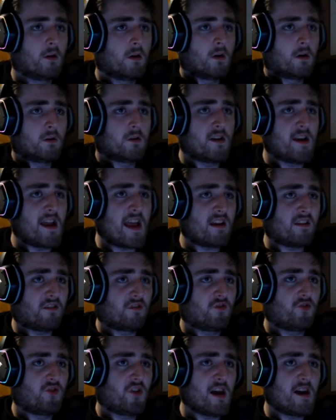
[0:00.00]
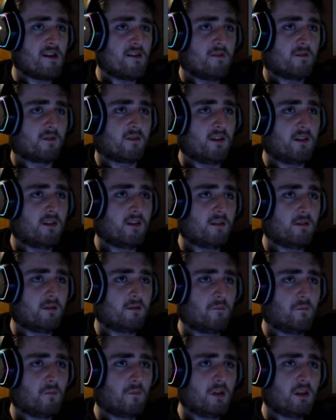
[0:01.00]
The nest, John!
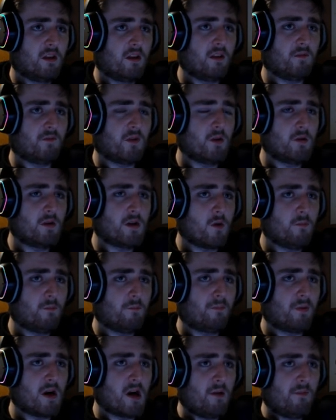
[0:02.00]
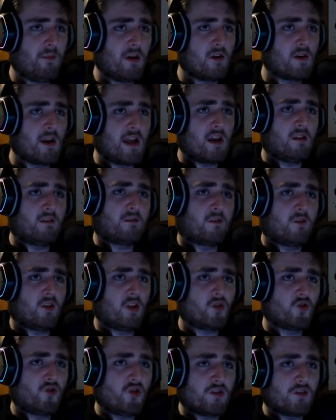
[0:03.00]
If you don't bomb their nest,
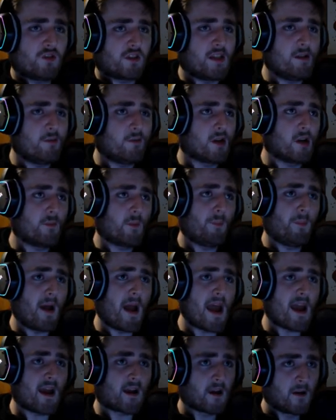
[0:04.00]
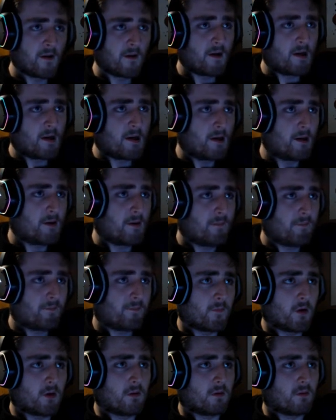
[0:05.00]
they'll just keep coming back!
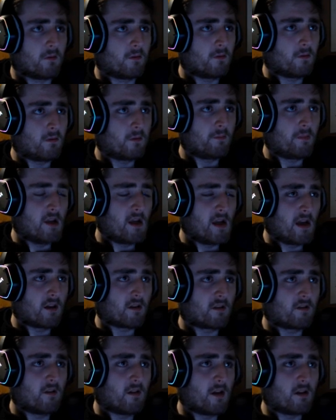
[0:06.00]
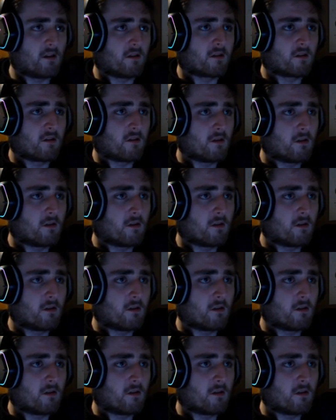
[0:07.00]
Oh. Big ass nest.